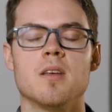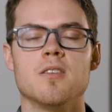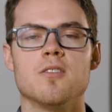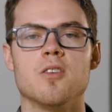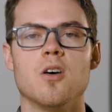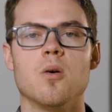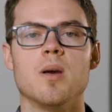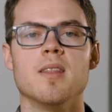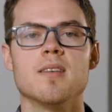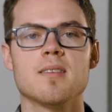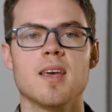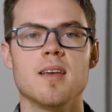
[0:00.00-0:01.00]
So in
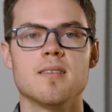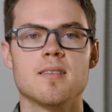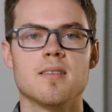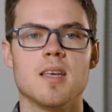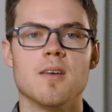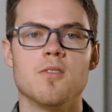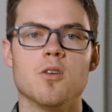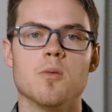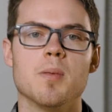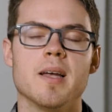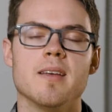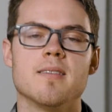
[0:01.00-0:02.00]
this case, if you
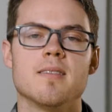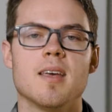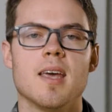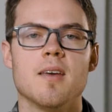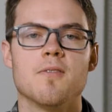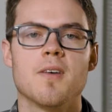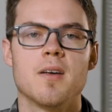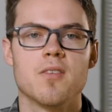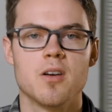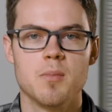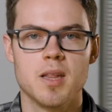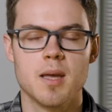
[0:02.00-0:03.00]
replace a
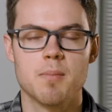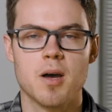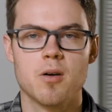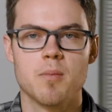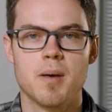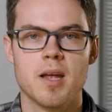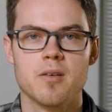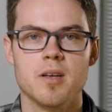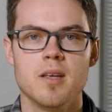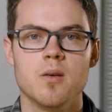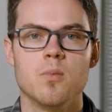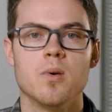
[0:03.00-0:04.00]
500 milliamp hour
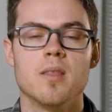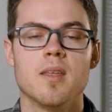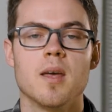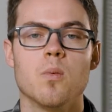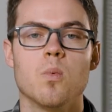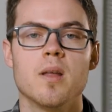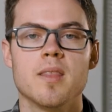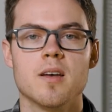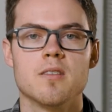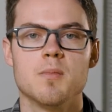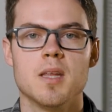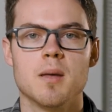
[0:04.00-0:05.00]
battery with a
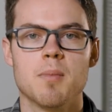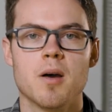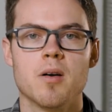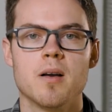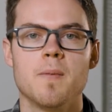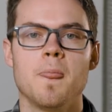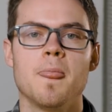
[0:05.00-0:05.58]
1000 milliamp hour,